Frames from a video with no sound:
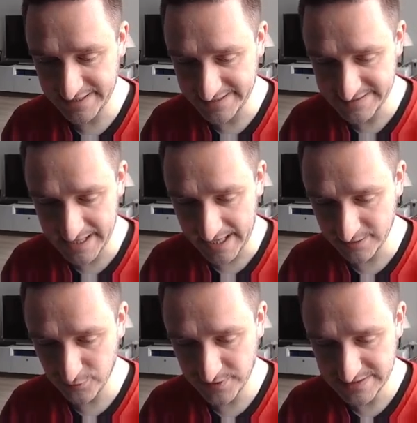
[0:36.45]
is that
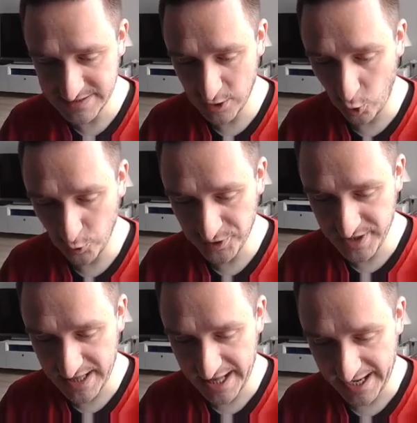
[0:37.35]
you can see all the
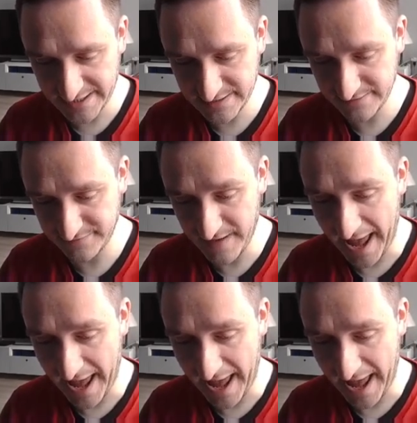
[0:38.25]
daily active